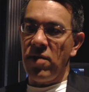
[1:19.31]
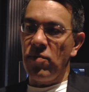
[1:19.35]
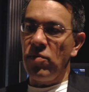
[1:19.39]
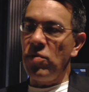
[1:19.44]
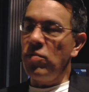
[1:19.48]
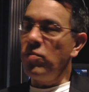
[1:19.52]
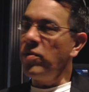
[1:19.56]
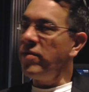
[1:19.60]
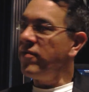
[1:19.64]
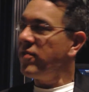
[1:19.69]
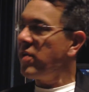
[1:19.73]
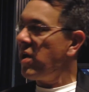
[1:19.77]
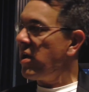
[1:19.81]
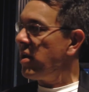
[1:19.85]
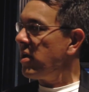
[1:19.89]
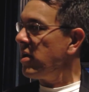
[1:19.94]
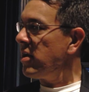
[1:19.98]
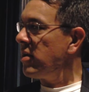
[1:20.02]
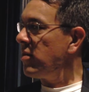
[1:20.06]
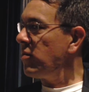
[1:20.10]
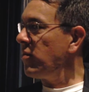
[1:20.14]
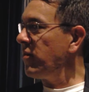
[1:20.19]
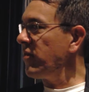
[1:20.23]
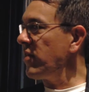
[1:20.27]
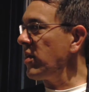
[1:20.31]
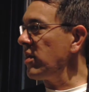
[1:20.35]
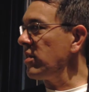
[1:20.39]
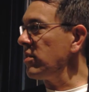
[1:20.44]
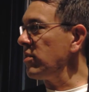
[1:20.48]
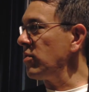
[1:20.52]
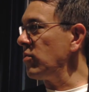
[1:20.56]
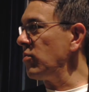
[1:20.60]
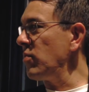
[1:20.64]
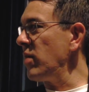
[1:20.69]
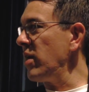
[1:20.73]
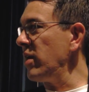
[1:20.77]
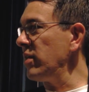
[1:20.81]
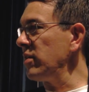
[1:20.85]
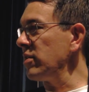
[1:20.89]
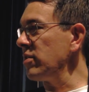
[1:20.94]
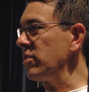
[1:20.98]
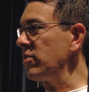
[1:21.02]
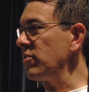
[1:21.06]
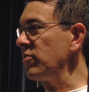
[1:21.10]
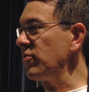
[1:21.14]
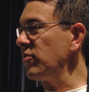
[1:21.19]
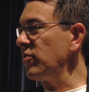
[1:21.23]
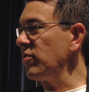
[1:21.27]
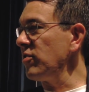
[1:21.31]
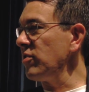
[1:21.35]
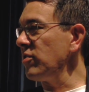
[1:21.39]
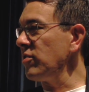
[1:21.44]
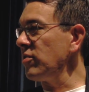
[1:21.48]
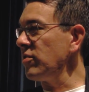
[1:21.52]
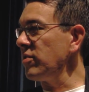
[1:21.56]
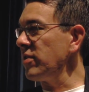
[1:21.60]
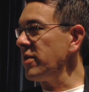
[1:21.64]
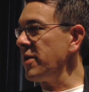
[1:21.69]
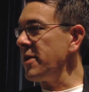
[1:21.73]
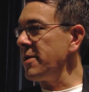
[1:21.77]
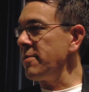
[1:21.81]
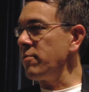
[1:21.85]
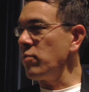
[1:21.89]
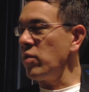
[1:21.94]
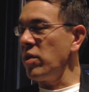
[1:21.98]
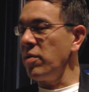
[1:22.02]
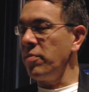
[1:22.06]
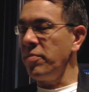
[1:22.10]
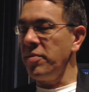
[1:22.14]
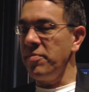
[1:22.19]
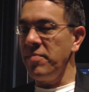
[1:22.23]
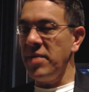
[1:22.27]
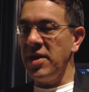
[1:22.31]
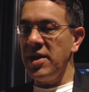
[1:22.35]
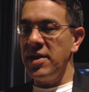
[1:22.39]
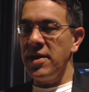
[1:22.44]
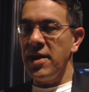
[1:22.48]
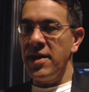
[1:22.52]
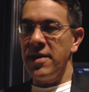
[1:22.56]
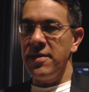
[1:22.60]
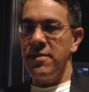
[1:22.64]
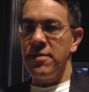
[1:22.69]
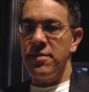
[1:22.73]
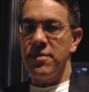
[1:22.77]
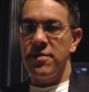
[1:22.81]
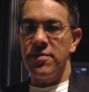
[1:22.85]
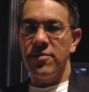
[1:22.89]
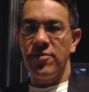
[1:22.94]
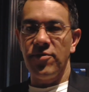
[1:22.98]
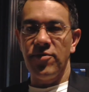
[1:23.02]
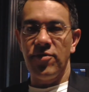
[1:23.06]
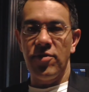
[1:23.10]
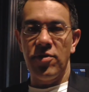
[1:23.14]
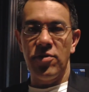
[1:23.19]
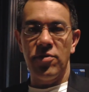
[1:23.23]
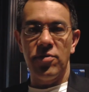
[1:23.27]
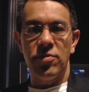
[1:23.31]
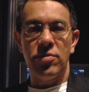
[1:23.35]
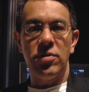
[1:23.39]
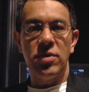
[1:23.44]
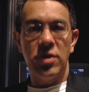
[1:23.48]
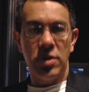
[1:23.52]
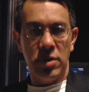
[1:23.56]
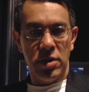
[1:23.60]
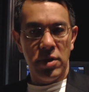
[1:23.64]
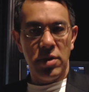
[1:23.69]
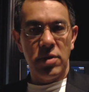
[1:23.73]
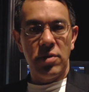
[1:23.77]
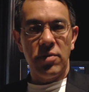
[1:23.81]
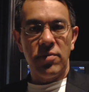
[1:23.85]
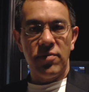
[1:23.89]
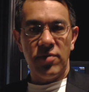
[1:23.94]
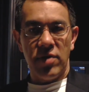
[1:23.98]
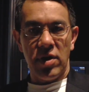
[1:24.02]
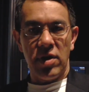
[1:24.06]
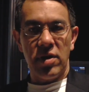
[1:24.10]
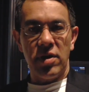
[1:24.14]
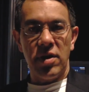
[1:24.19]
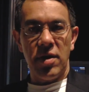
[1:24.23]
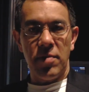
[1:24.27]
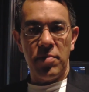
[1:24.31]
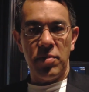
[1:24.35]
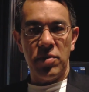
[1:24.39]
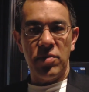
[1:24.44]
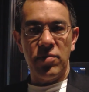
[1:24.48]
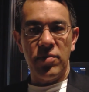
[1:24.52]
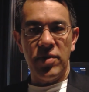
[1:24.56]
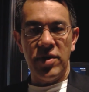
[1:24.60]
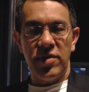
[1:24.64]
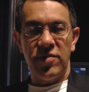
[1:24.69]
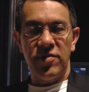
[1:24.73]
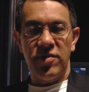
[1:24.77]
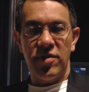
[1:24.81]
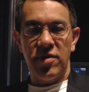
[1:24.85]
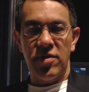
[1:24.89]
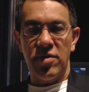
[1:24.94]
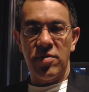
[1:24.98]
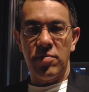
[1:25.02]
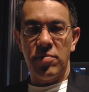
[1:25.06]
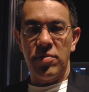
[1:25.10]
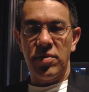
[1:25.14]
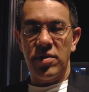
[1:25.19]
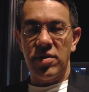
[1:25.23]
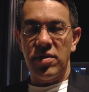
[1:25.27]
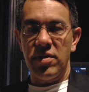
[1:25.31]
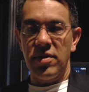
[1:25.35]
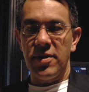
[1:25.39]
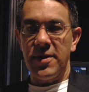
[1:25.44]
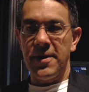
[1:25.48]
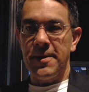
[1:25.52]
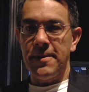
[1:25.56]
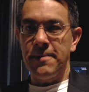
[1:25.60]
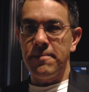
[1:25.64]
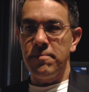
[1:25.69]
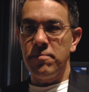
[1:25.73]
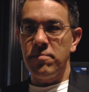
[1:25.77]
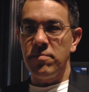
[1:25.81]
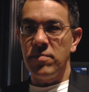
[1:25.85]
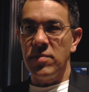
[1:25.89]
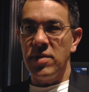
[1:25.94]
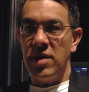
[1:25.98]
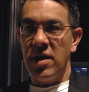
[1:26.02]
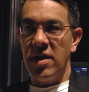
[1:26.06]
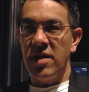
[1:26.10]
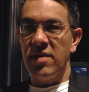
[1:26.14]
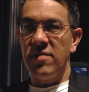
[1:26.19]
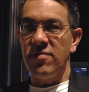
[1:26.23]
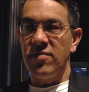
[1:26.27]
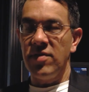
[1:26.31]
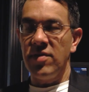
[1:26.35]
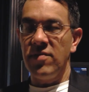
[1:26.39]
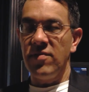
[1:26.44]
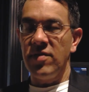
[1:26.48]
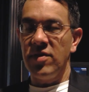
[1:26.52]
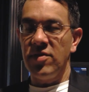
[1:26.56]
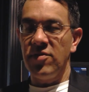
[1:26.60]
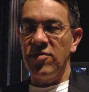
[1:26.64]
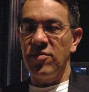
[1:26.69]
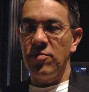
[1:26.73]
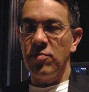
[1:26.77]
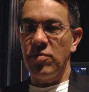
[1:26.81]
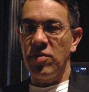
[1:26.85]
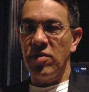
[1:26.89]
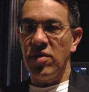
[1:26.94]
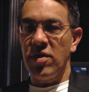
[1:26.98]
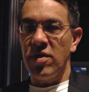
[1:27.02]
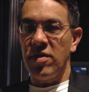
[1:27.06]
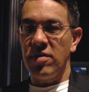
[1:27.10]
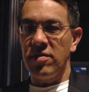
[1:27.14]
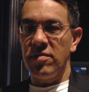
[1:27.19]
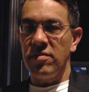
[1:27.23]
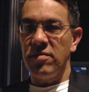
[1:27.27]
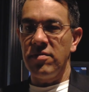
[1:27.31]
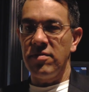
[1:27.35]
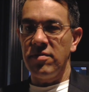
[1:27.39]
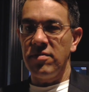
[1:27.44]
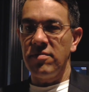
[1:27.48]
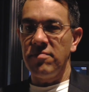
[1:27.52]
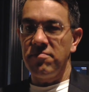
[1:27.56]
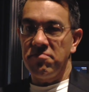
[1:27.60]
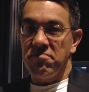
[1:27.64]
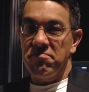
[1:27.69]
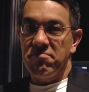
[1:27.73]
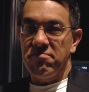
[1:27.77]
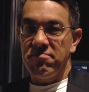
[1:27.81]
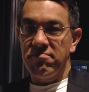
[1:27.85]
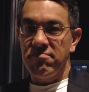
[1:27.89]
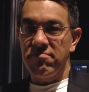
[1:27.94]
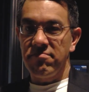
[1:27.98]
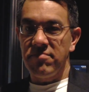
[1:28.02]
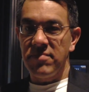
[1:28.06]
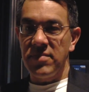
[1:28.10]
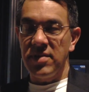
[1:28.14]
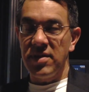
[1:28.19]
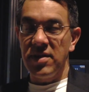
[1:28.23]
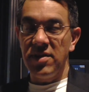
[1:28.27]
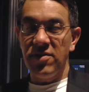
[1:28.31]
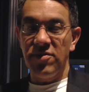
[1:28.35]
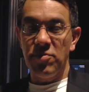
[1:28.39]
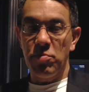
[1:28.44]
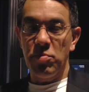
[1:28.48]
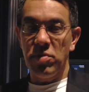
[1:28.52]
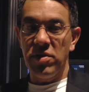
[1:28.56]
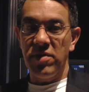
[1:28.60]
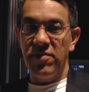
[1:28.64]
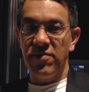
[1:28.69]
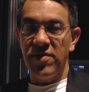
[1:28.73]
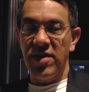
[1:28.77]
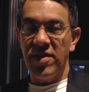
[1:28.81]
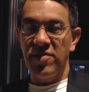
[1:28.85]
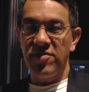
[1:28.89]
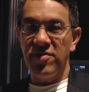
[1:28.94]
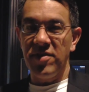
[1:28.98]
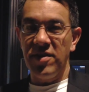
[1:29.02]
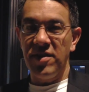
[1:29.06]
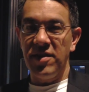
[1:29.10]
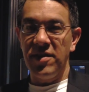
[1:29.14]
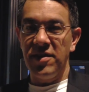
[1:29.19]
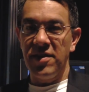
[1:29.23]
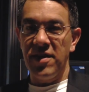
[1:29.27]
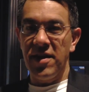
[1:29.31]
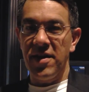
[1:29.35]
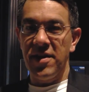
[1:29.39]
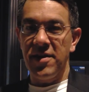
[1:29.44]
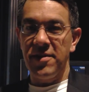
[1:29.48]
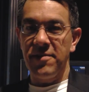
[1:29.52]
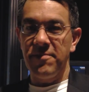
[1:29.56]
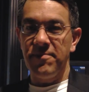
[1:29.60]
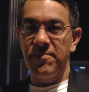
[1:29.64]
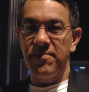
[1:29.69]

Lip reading: Well, we've got a little while to go still. We opened May 9th, so we've got a couple of weeks here. But yeah, I've given it some thought, and he's a pretty fascinating guy.